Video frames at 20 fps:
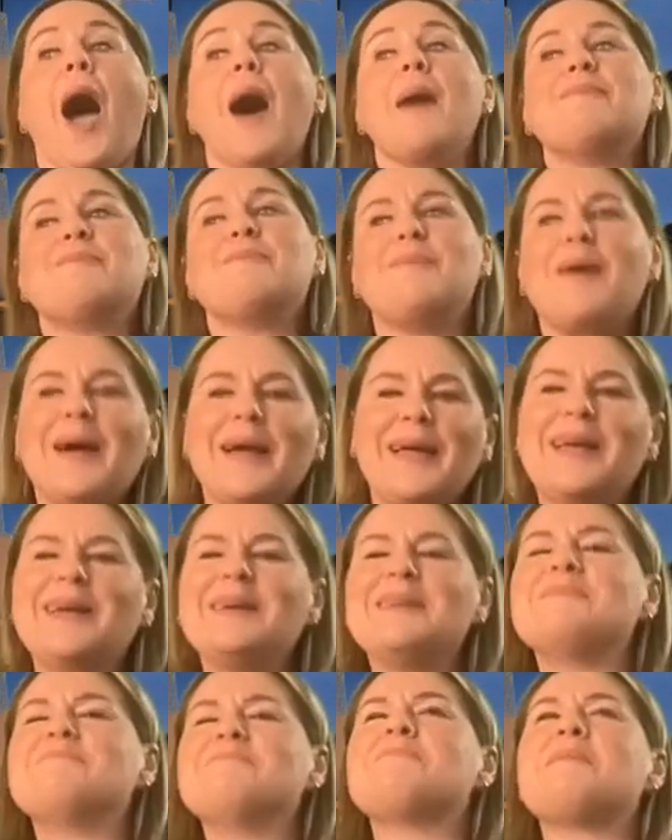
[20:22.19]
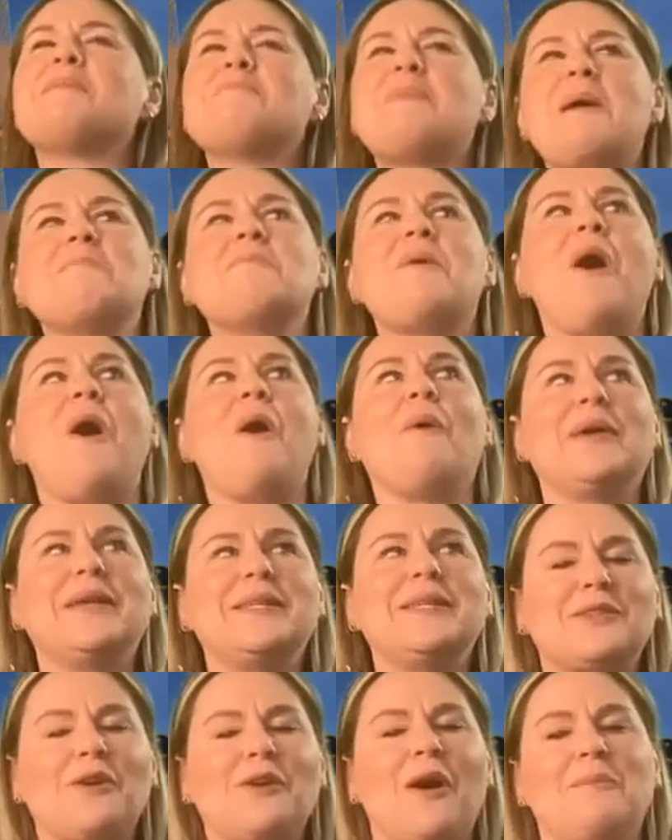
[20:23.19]
my mom
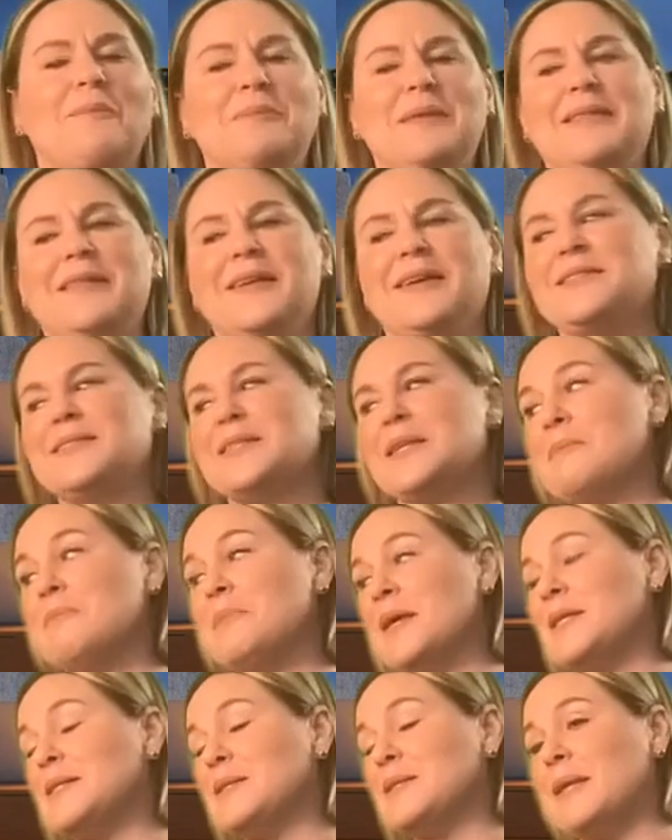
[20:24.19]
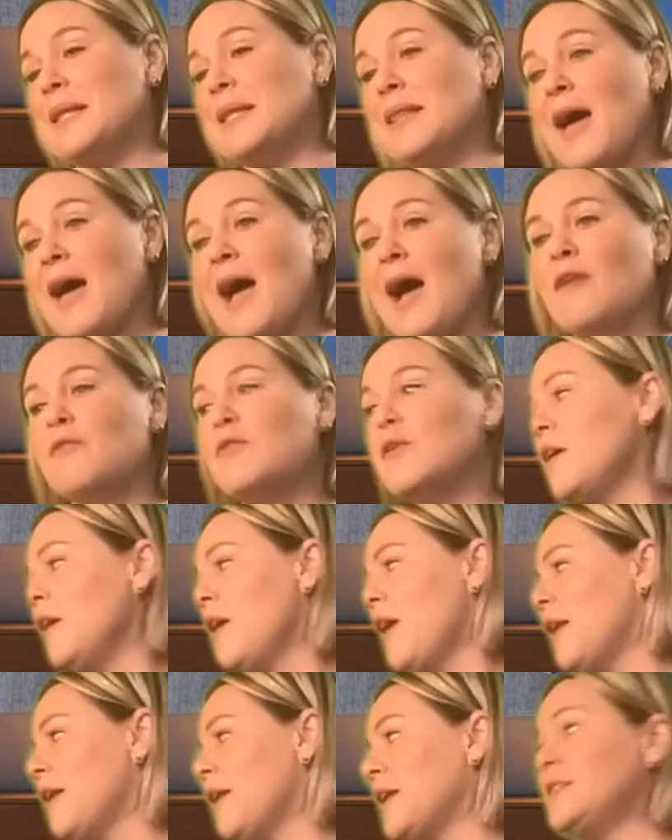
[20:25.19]
always taught me this, and it makes me laugh,
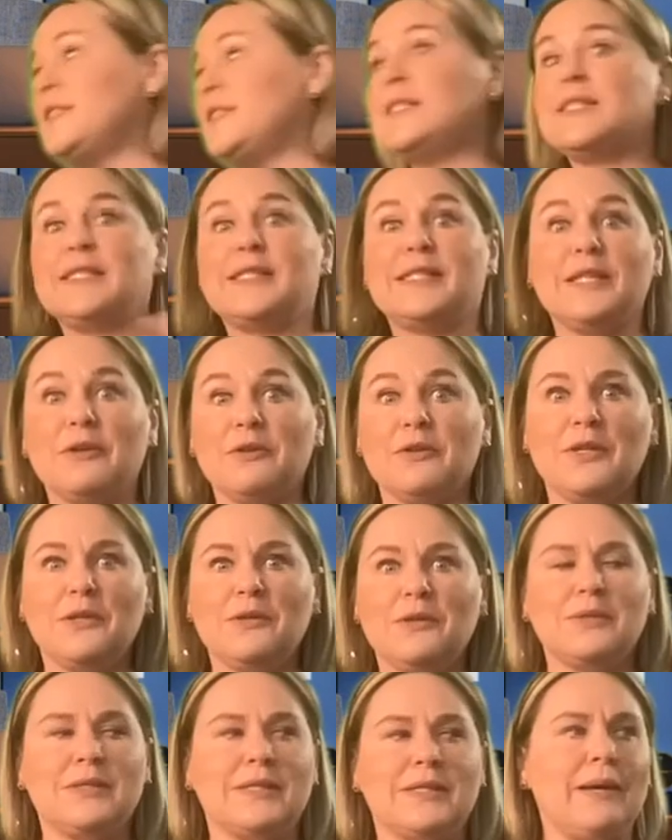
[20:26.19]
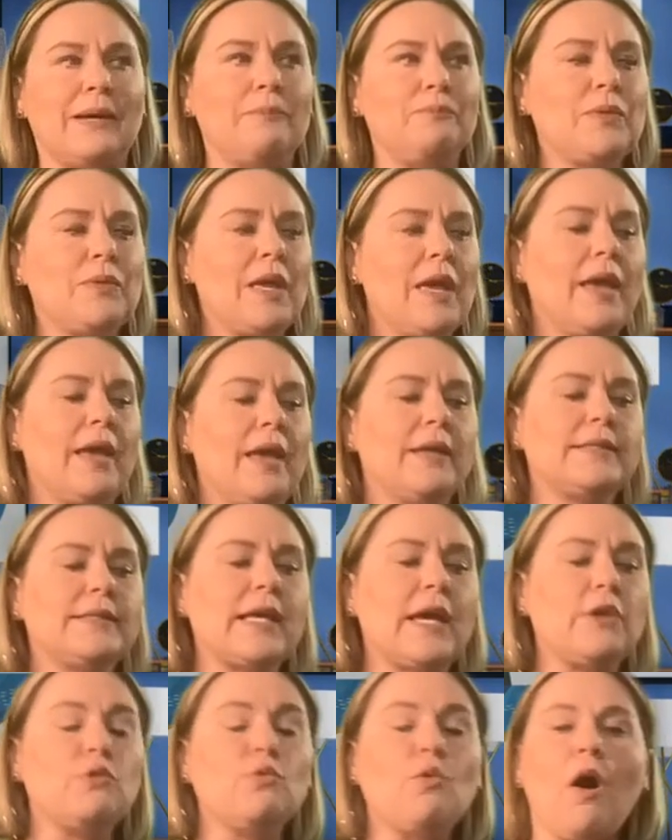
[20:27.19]
and I still use it, is
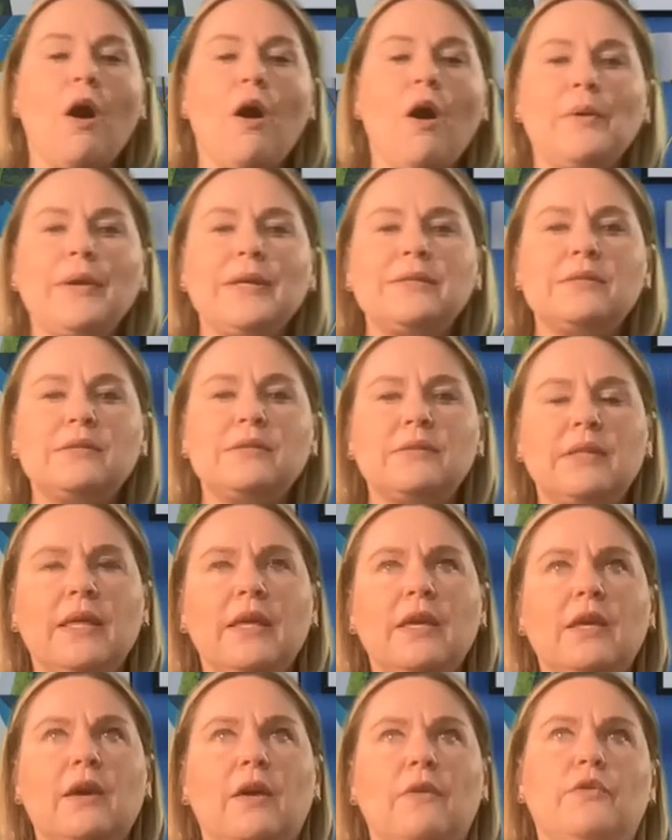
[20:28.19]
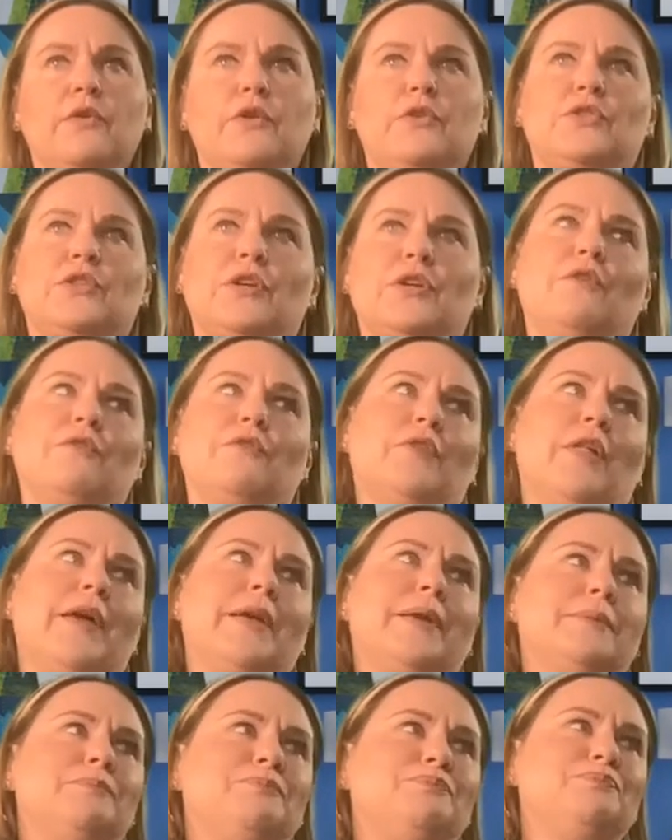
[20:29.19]
that you always think of yourself
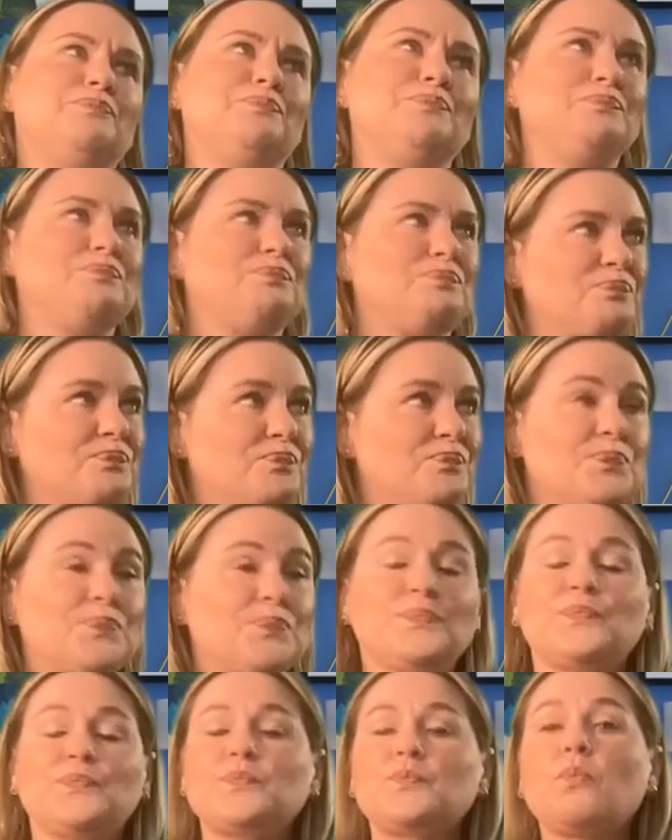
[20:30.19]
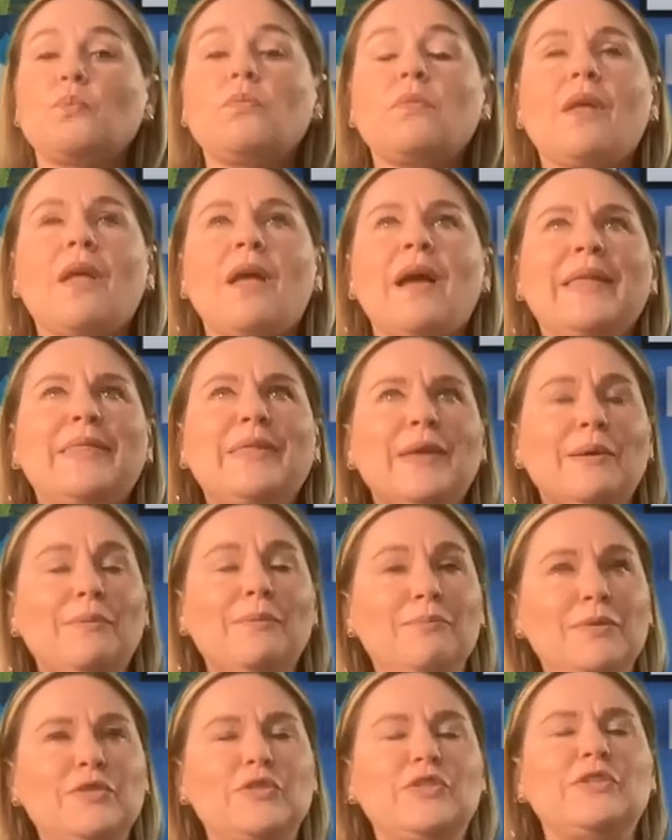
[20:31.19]
like,
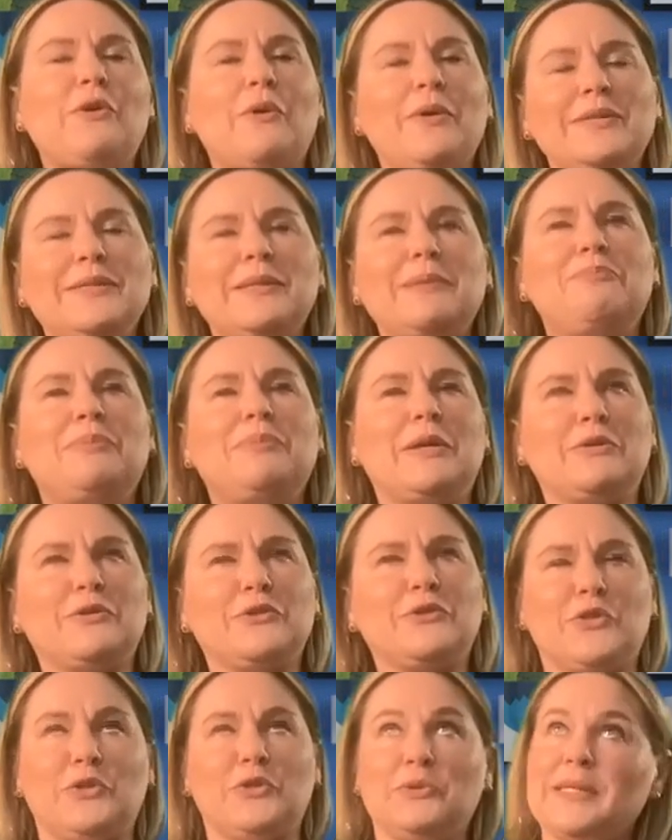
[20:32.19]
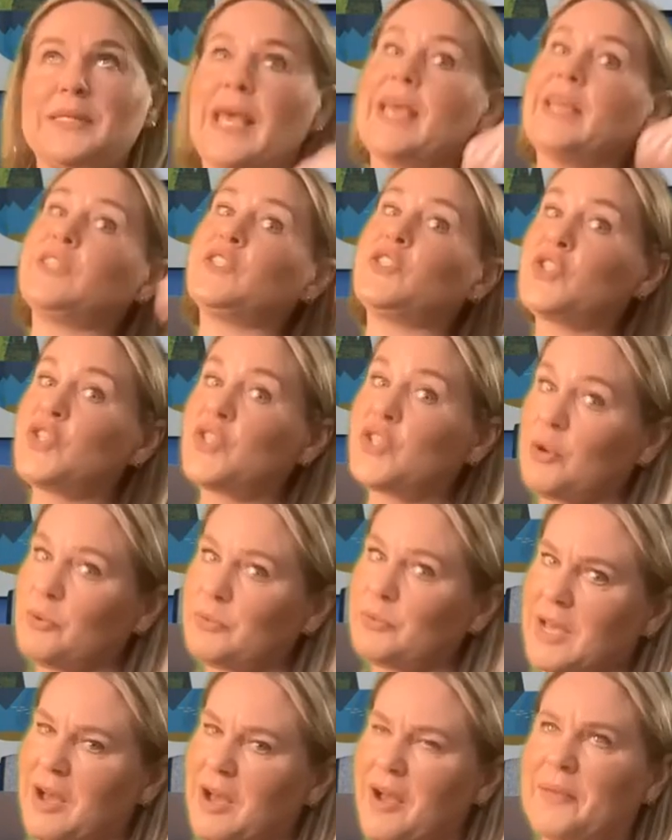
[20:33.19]
she always said Beetlejuice, it's
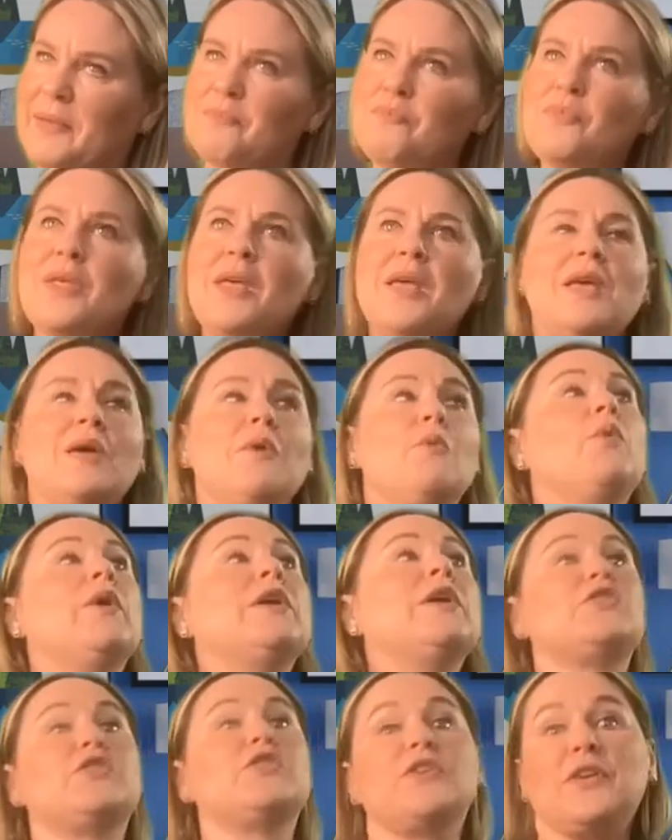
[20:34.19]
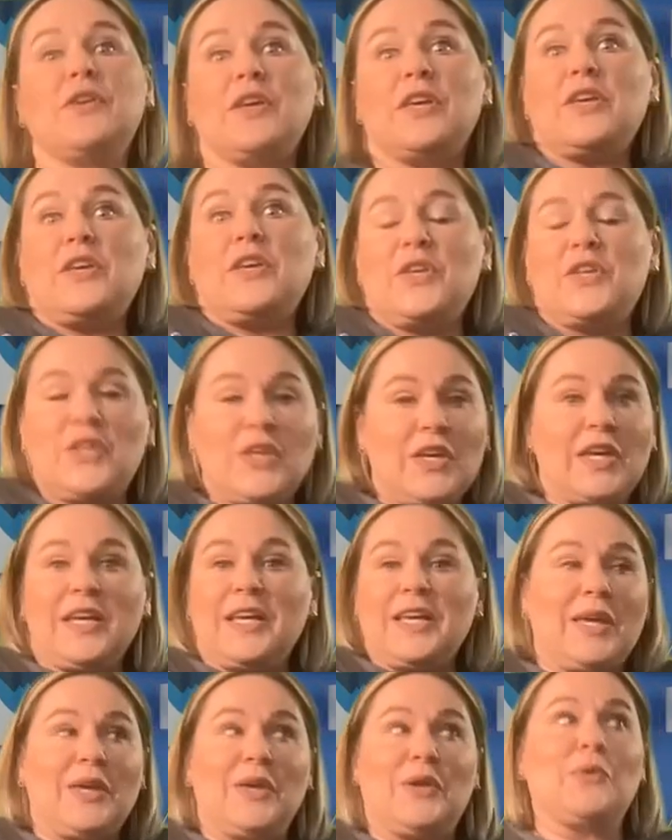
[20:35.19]
showtime, which
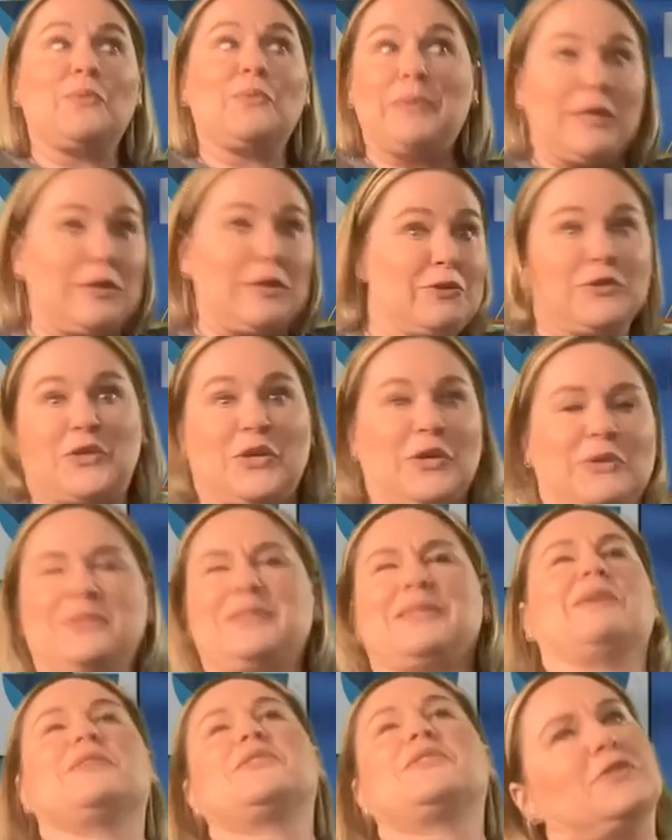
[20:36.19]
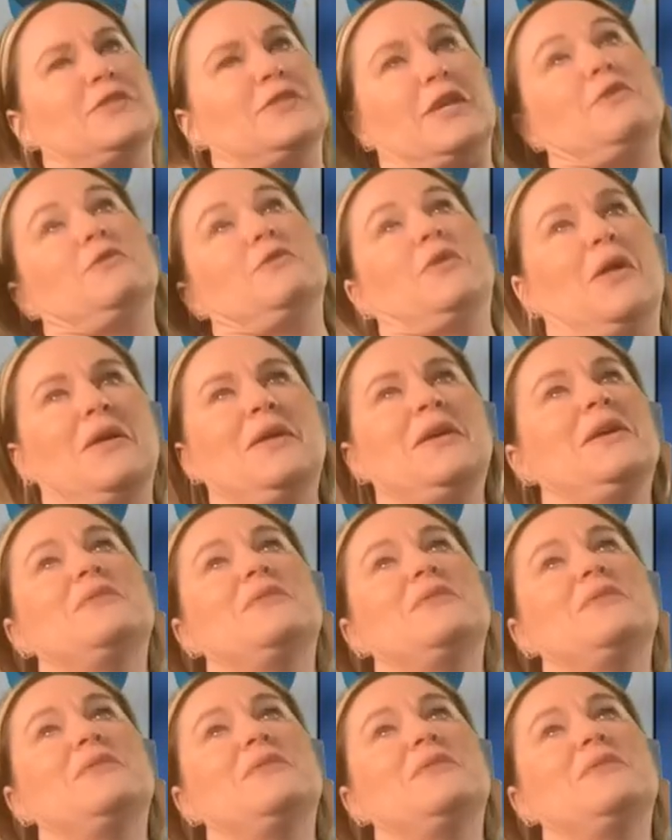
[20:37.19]
you're Beetlejuice. I shouldn't say you.